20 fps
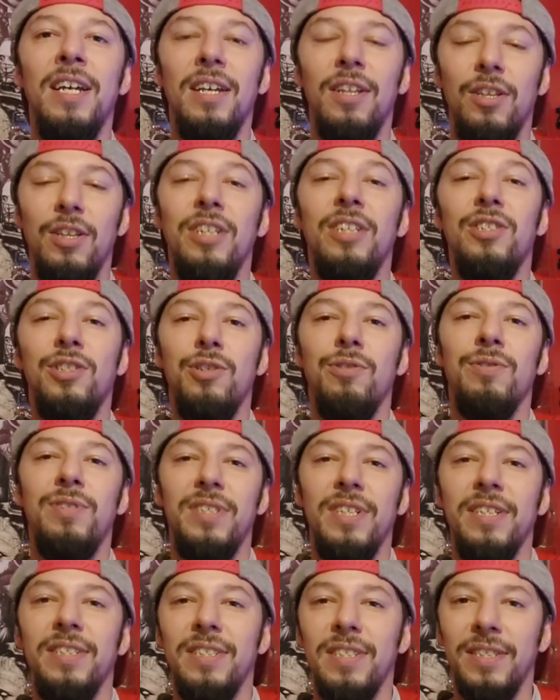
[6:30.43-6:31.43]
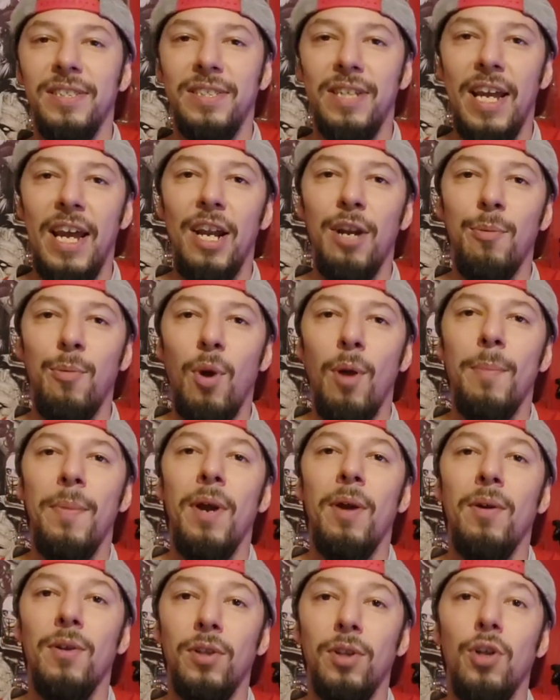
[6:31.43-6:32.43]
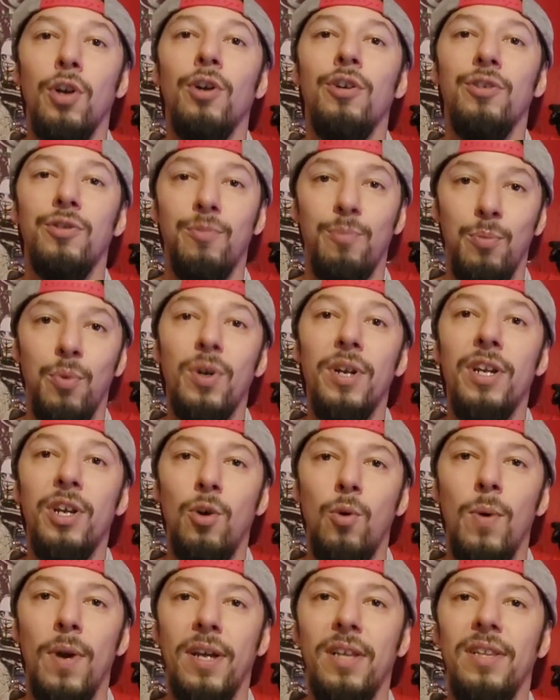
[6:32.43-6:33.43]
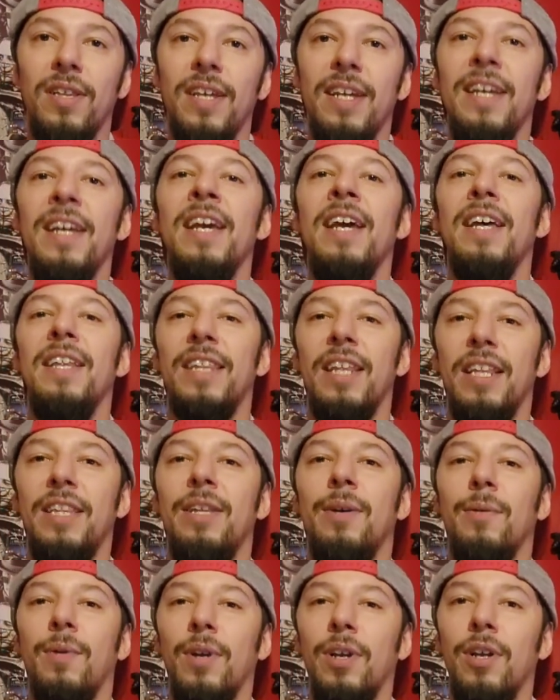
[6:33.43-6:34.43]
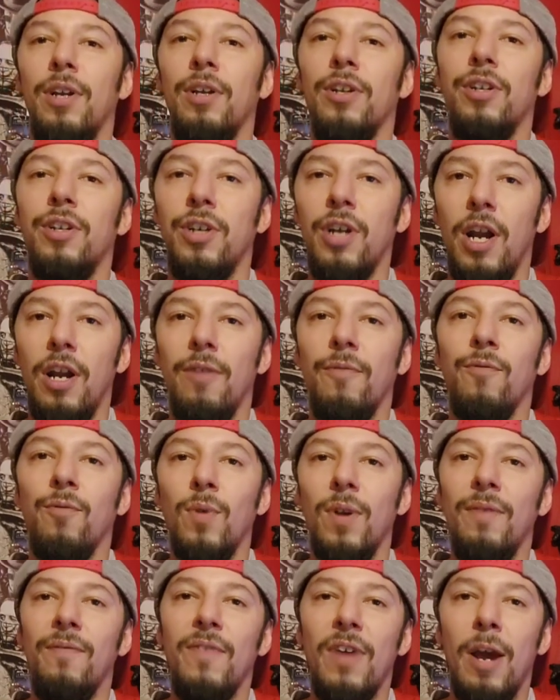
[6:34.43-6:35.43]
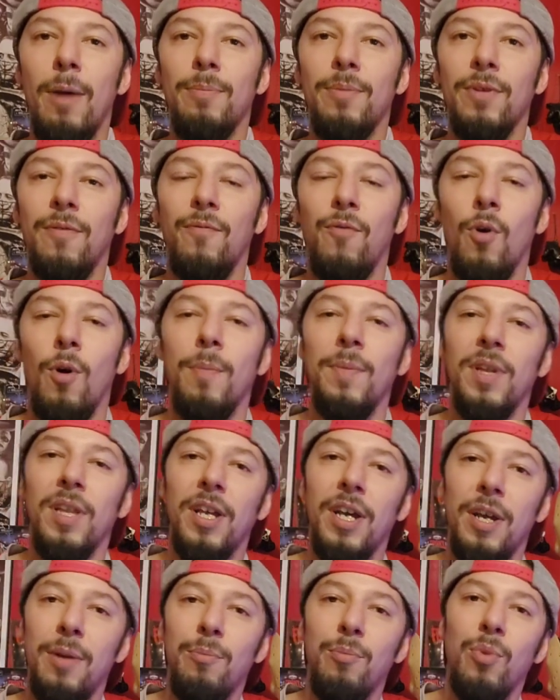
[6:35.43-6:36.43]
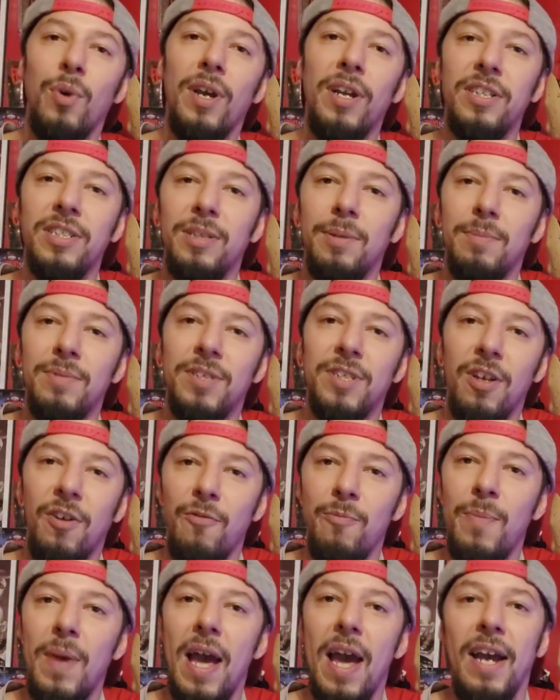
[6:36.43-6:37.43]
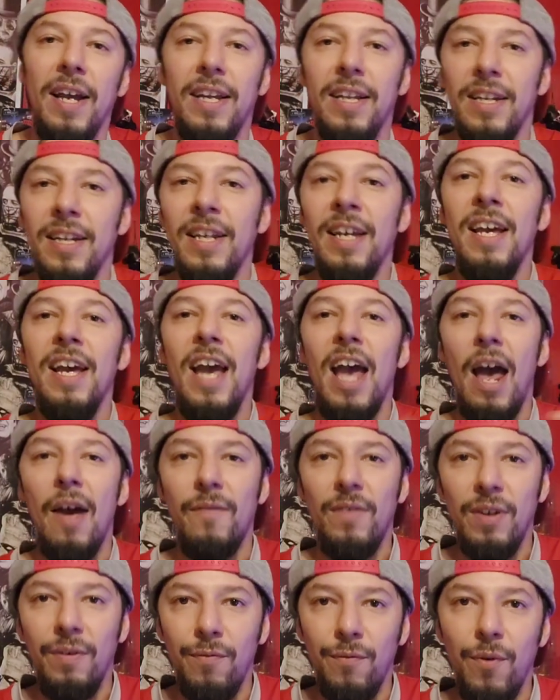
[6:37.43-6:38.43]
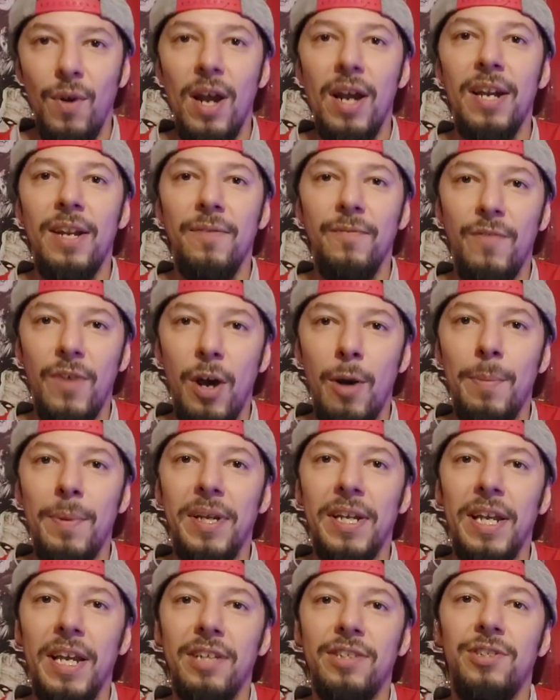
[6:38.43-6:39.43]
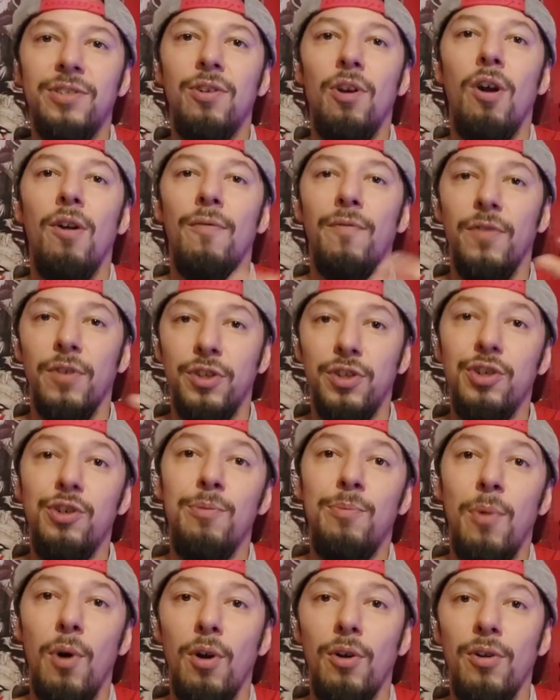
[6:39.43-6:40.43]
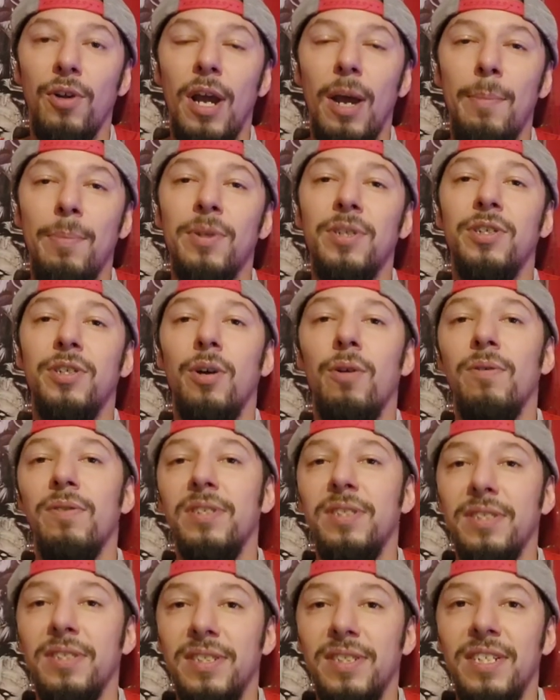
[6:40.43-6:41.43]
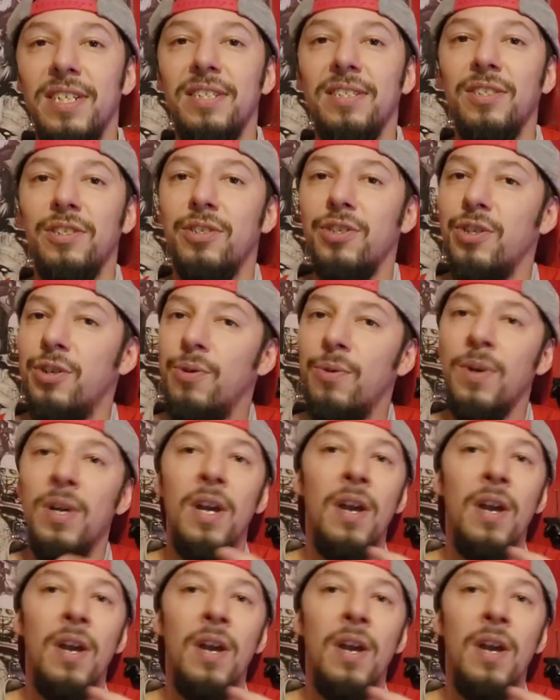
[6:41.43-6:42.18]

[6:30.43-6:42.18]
these two seasons, Hanna-Barbera learned pretty quickly that they were going to kind of revamp the formula and bring some stuff back. And having Fred and Velma guest star for two-parter episodes in season two,